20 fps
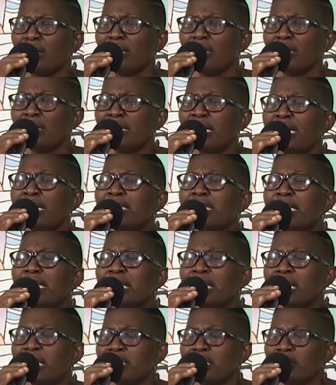
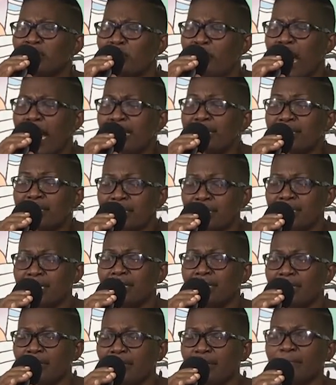needing his
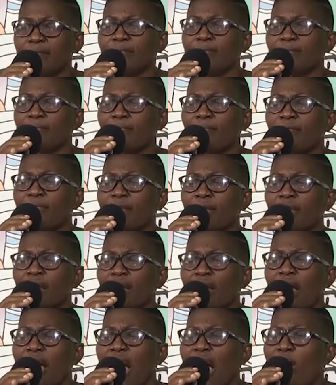mercy.
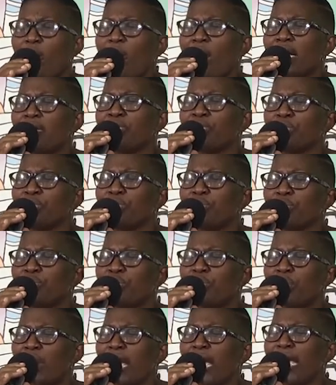I want you
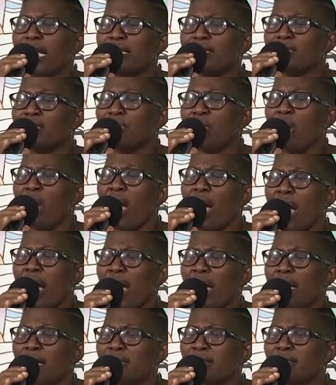to raise your
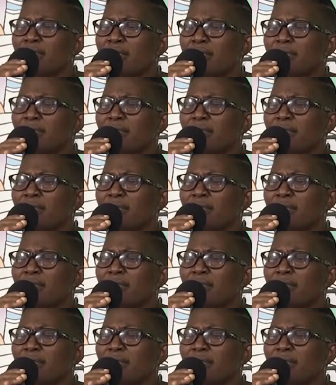hand